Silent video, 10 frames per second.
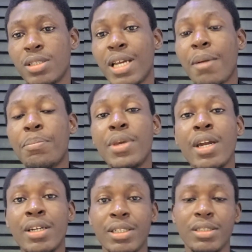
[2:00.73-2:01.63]
their
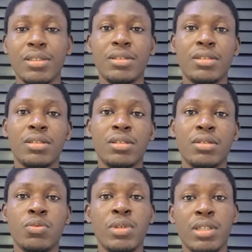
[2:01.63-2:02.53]
pairing
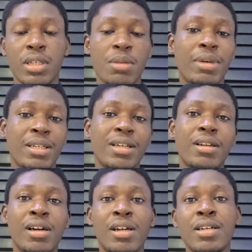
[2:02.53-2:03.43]
with him and
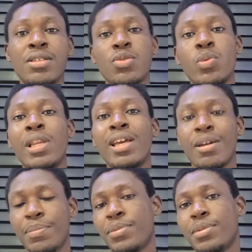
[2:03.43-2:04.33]
Declan Rice will
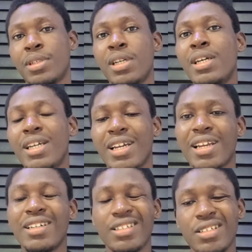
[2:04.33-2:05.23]
help
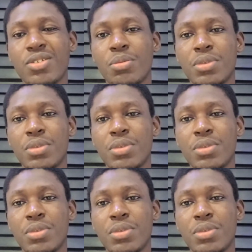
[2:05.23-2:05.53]
England in this